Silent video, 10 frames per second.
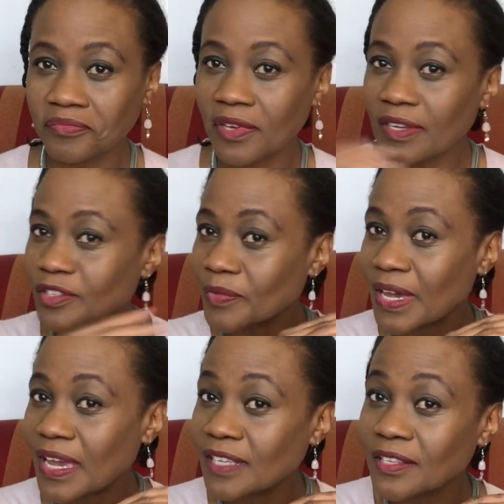undo my
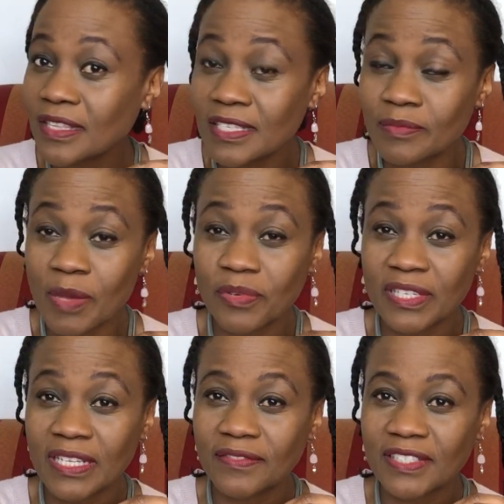hair. So this is my
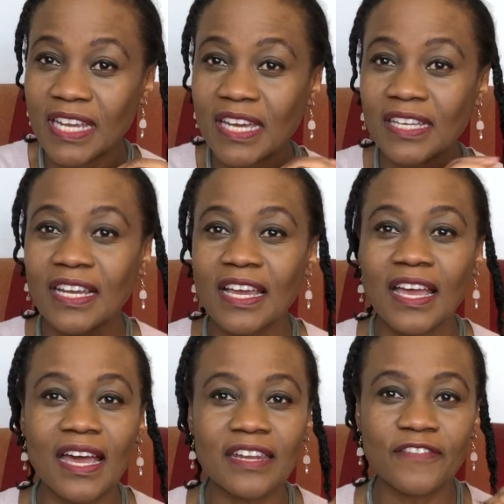protective style,
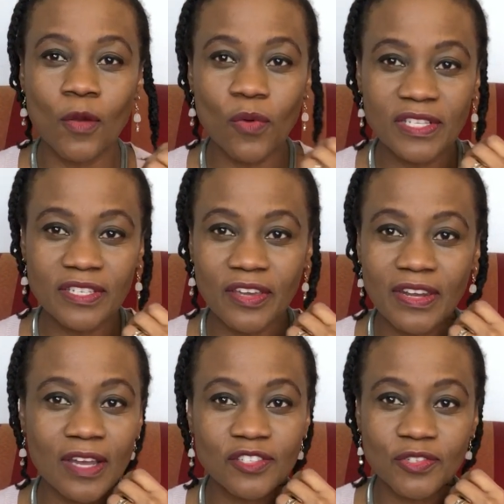and if I wasn't going
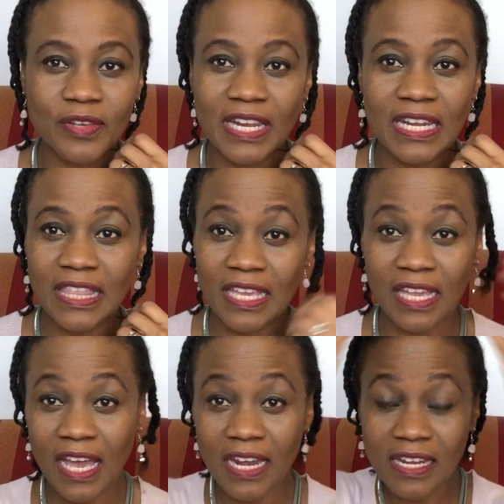out to doing anything,
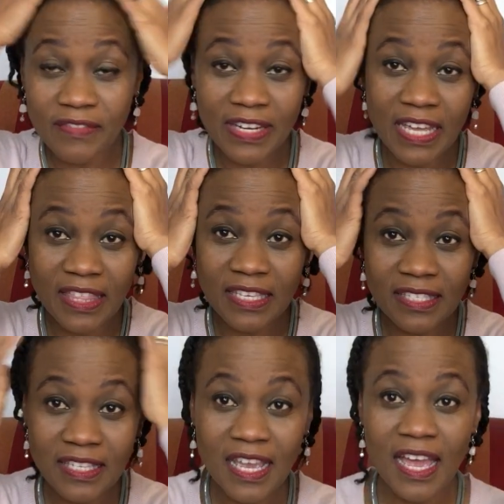I'd leave it like this,
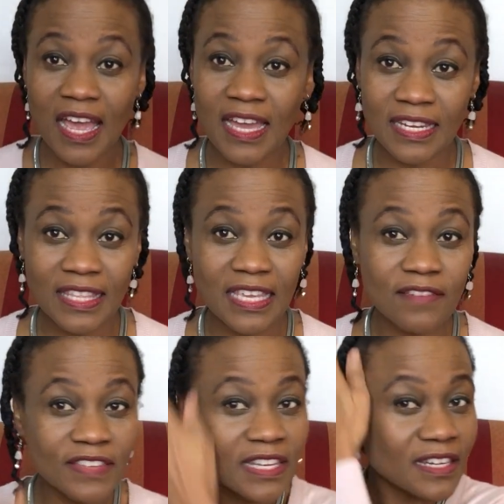and in the
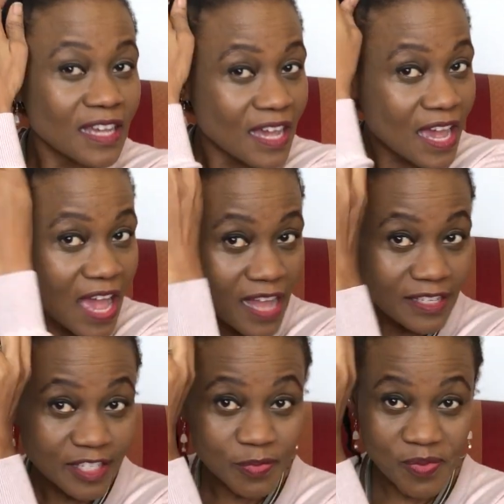evening I'll
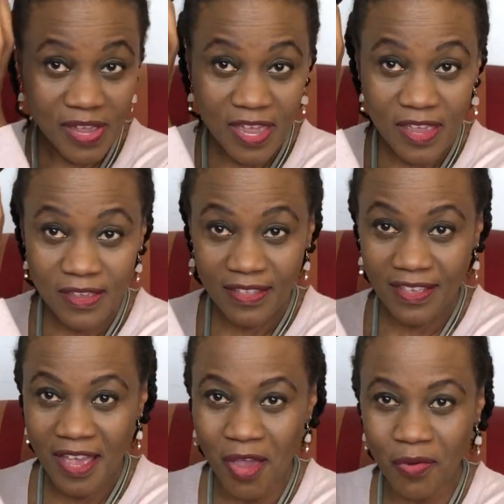spray
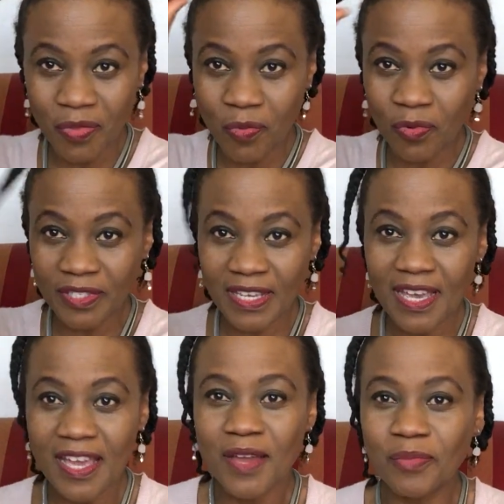with water,
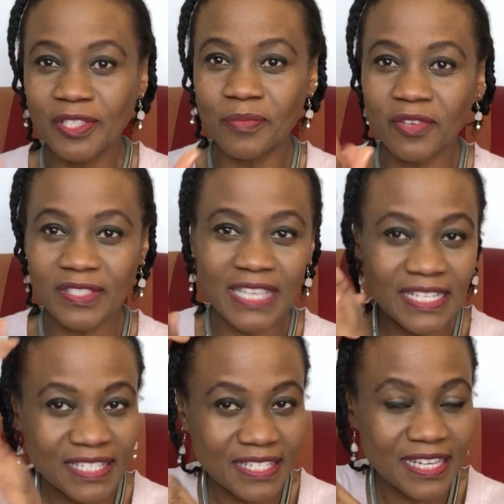put some
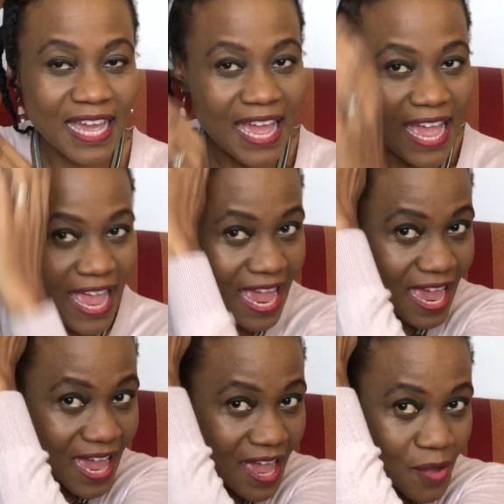Contented Hair
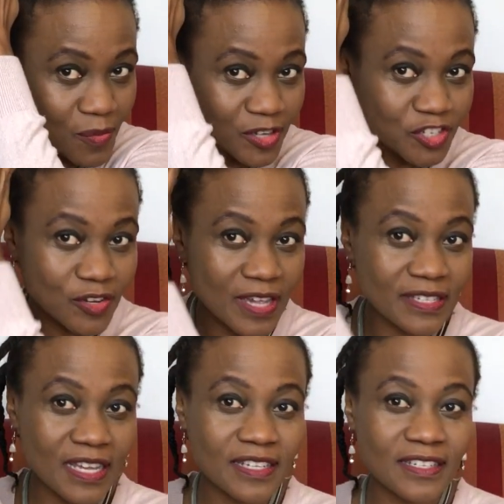moisturiser
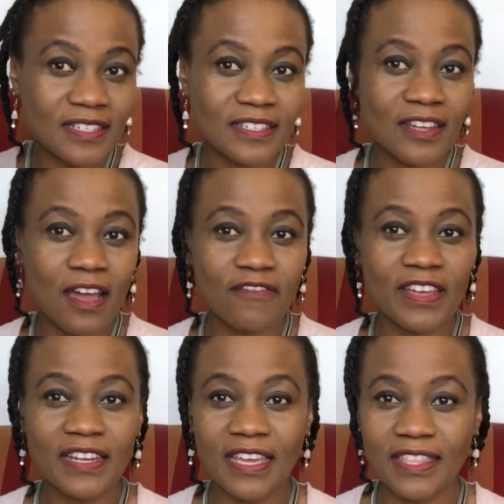and cover it
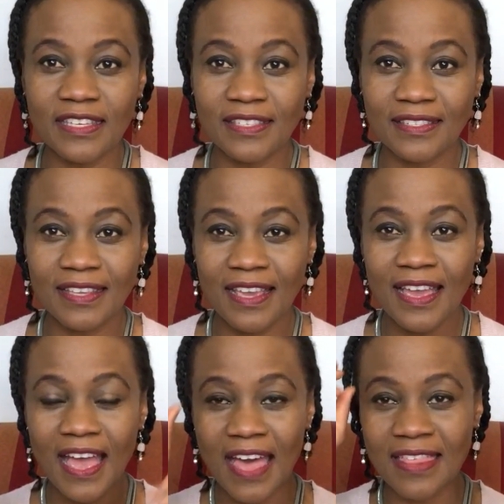like this,
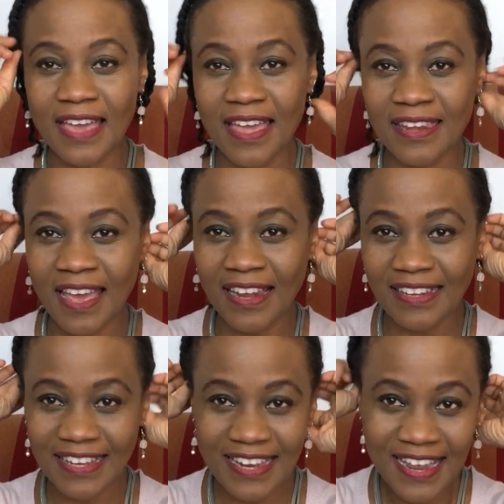and then I'll
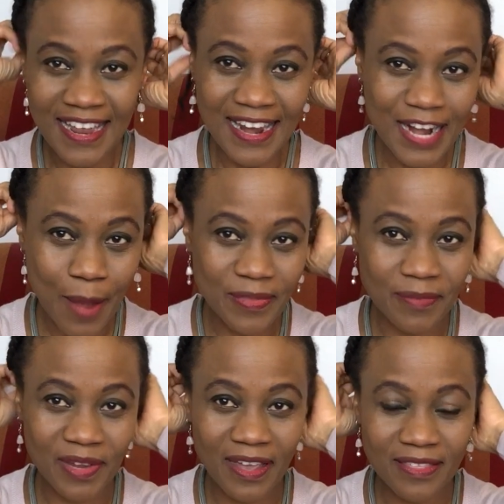wrap them
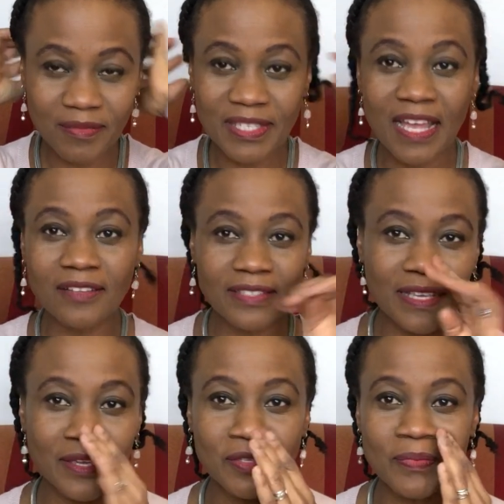around themselves and
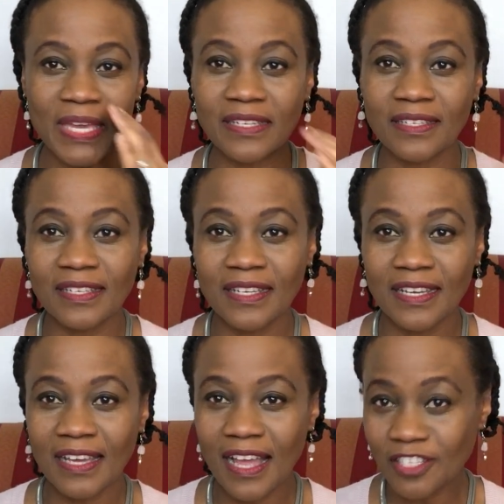get to bed.
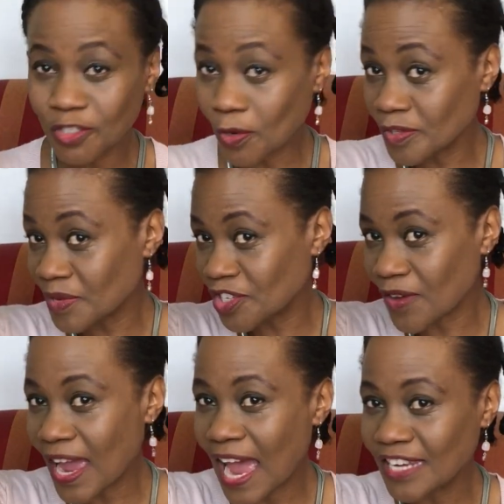I'll just always make sure I
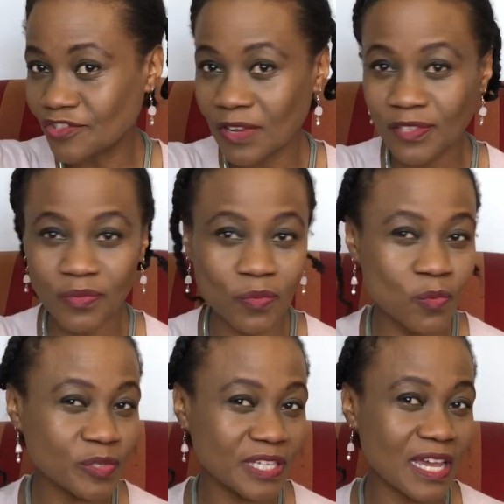hydrate with
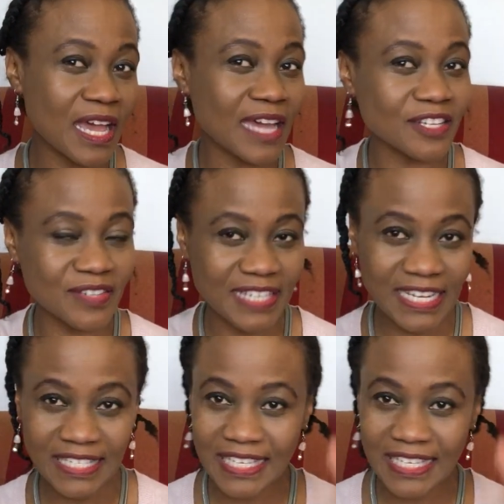water, add Contented